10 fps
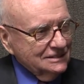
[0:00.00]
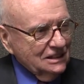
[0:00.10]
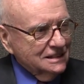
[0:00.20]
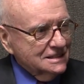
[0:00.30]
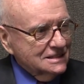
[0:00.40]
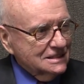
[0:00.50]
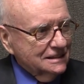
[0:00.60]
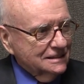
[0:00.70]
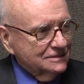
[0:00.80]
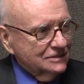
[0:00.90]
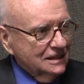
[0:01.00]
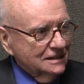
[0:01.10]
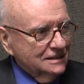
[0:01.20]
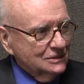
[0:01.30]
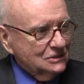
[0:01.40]
yes, I
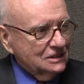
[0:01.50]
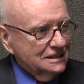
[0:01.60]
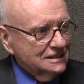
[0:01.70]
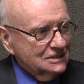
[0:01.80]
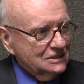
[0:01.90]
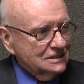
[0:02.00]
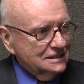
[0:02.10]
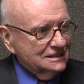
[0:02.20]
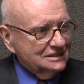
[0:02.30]
forget whose it is.